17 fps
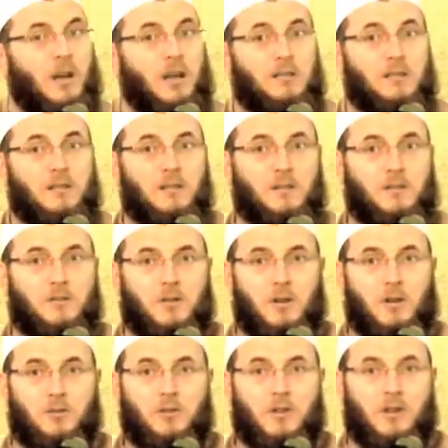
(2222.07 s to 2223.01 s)
raising
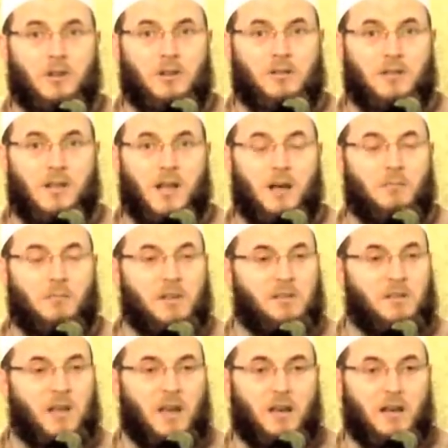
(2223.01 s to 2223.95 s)
children in Islam. He
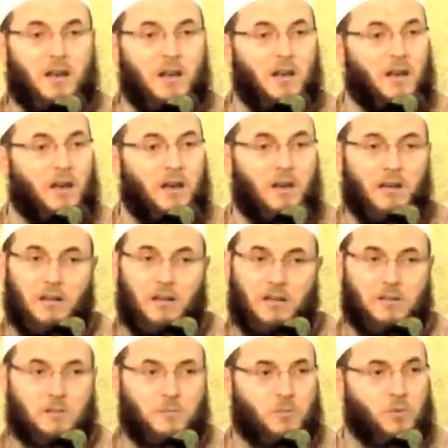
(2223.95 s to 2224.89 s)
said,
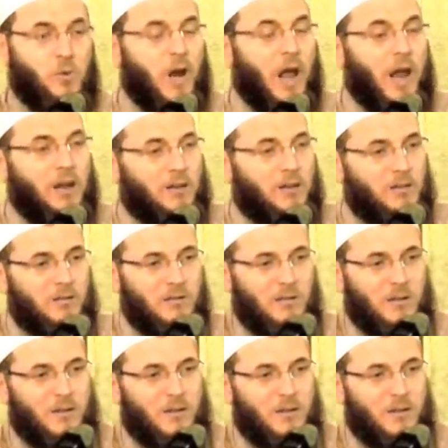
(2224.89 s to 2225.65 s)
It's too late.